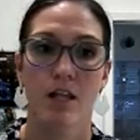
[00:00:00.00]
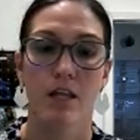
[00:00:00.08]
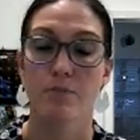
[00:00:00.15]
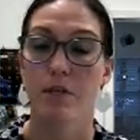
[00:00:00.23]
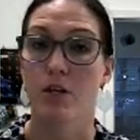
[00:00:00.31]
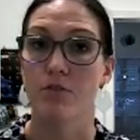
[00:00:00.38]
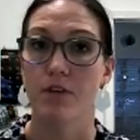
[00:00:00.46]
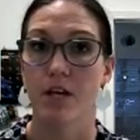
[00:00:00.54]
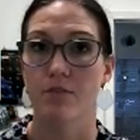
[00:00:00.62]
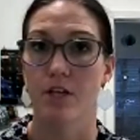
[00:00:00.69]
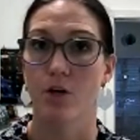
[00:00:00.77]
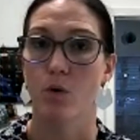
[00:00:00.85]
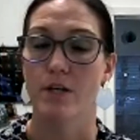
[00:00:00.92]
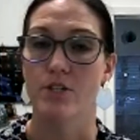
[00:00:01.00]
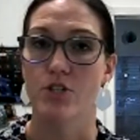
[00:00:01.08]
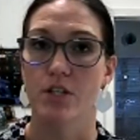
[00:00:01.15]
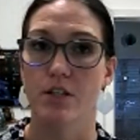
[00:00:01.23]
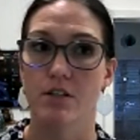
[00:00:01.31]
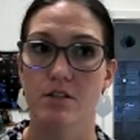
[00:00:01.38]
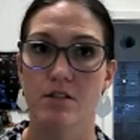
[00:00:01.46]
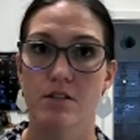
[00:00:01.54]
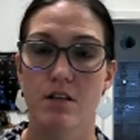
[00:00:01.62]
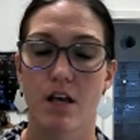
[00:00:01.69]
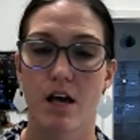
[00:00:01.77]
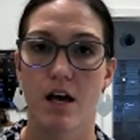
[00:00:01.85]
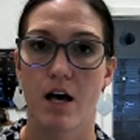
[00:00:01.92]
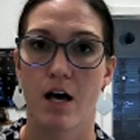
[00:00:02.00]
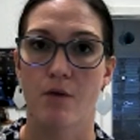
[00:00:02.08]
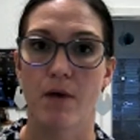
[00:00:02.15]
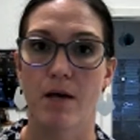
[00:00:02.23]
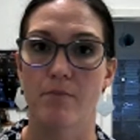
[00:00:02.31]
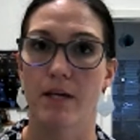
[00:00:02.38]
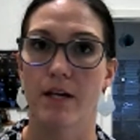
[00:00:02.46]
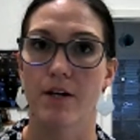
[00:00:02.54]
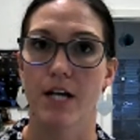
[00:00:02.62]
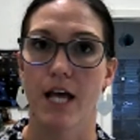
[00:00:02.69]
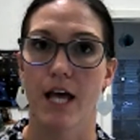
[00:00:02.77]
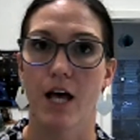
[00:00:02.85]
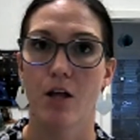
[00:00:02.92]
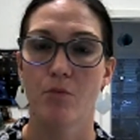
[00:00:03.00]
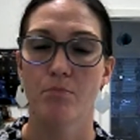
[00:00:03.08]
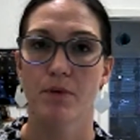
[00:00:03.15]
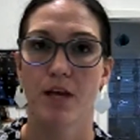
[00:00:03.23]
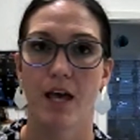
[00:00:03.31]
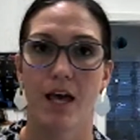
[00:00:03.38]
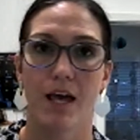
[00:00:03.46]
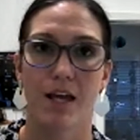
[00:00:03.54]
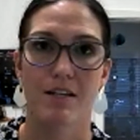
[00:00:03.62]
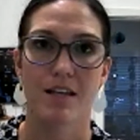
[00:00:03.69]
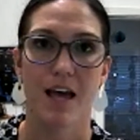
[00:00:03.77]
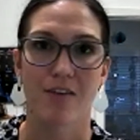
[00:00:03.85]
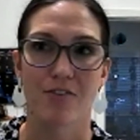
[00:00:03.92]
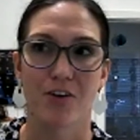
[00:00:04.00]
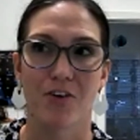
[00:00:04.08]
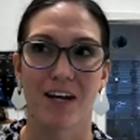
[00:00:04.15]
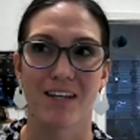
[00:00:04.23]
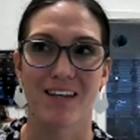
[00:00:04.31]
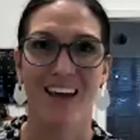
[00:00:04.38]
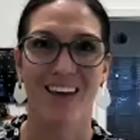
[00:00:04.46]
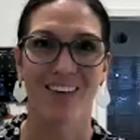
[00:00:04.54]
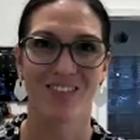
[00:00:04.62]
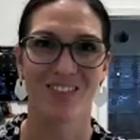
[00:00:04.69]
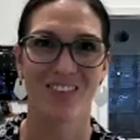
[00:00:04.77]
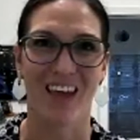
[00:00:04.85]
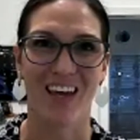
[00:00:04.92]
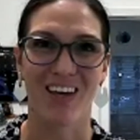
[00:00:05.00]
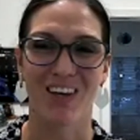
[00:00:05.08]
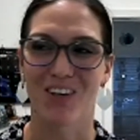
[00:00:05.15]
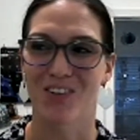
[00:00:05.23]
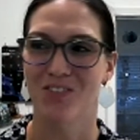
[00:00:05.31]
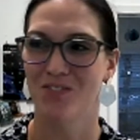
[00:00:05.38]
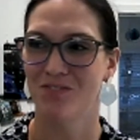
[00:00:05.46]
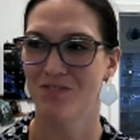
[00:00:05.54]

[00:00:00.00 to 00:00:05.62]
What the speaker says: Let me know if you have any questions. I'm here to help and have a great day. Thank you.